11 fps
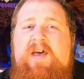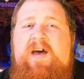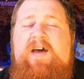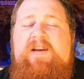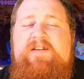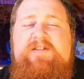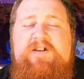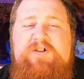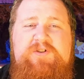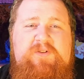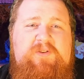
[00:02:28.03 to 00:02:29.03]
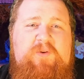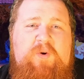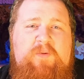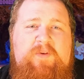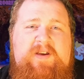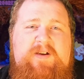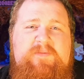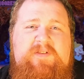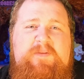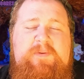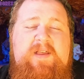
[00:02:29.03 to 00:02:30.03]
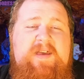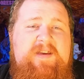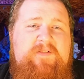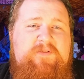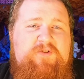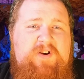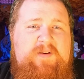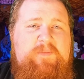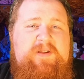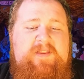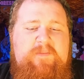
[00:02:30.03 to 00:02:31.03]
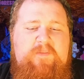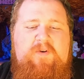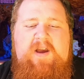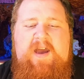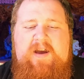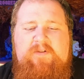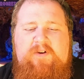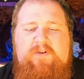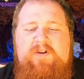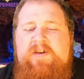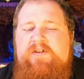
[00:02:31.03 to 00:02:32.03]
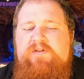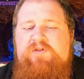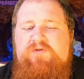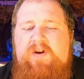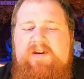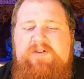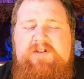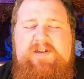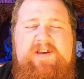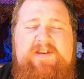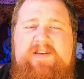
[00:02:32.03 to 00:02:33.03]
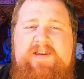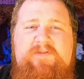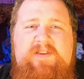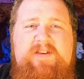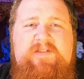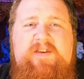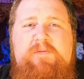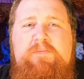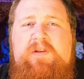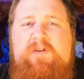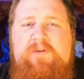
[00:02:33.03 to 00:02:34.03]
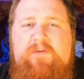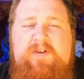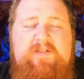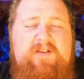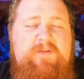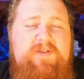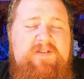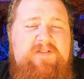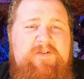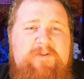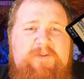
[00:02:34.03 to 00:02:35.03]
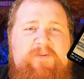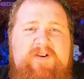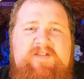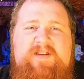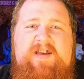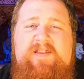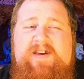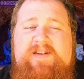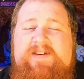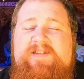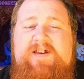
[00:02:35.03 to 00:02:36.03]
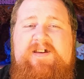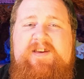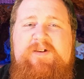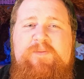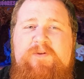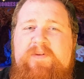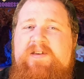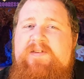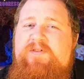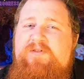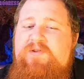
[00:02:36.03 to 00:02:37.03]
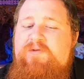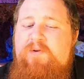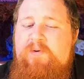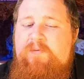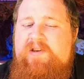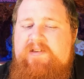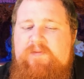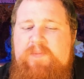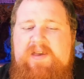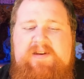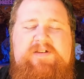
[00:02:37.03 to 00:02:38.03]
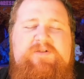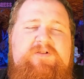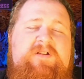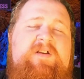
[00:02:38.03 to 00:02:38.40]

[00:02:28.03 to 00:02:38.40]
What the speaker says: an additional lore when it comes into play if you're trying to play that more aggro strategy, and even things like Baloo. He's going to be a 0/3 stat line and he's uninkable, but he gives you 2 lore when he gets banished.